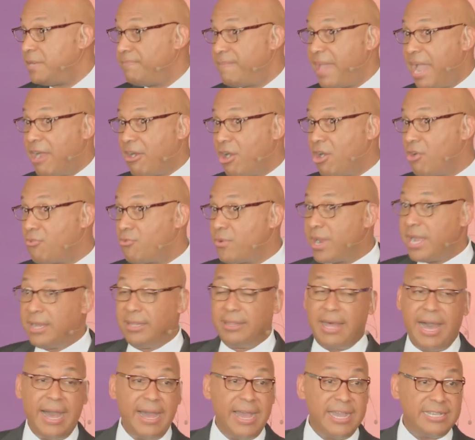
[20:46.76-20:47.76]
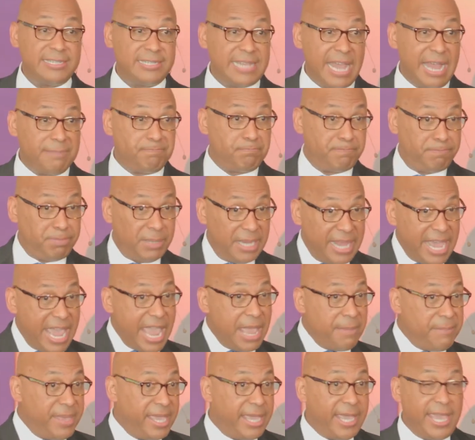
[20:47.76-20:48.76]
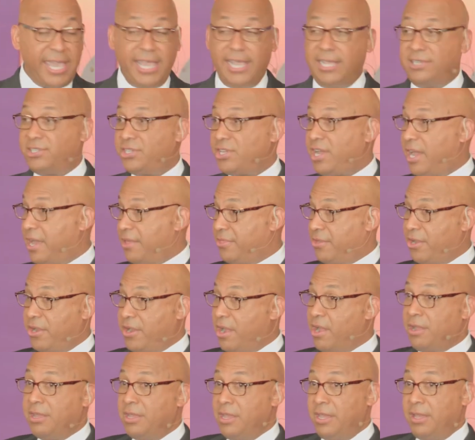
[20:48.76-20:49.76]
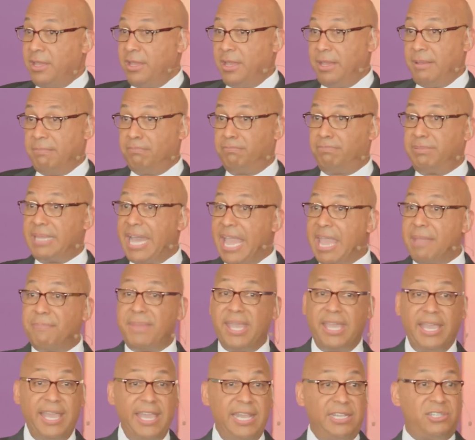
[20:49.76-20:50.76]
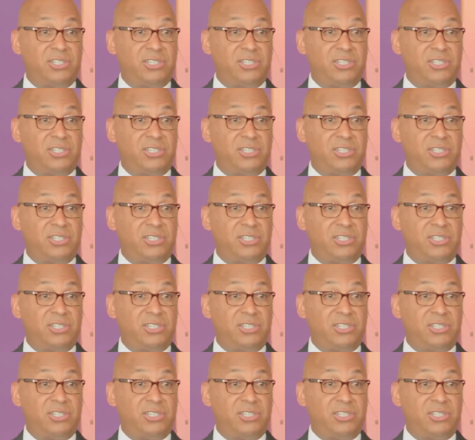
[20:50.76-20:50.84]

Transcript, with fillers: Mary realized that blaming each other, blaming each